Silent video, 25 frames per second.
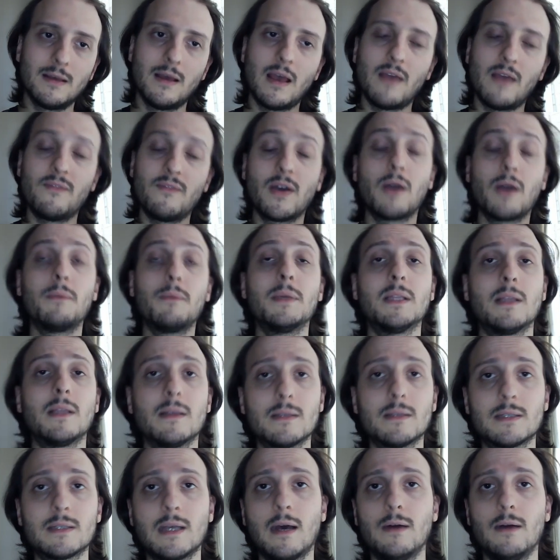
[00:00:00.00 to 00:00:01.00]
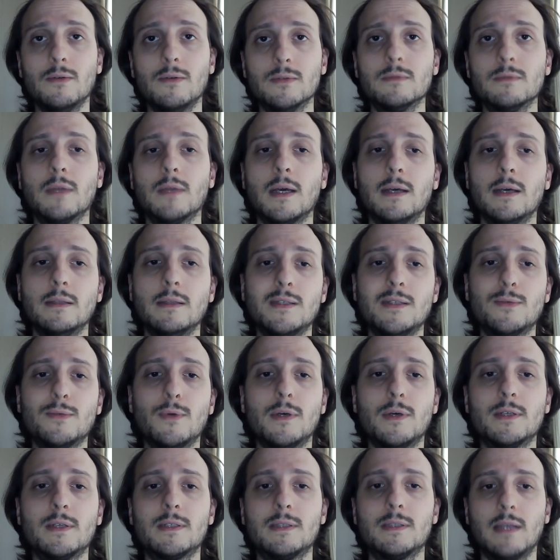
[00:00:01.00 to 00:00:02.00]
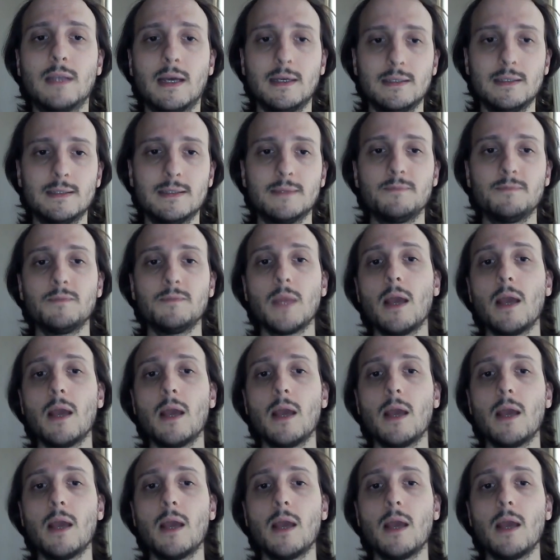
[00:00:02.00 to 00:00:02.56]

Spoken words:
environmental sound, and this was nice.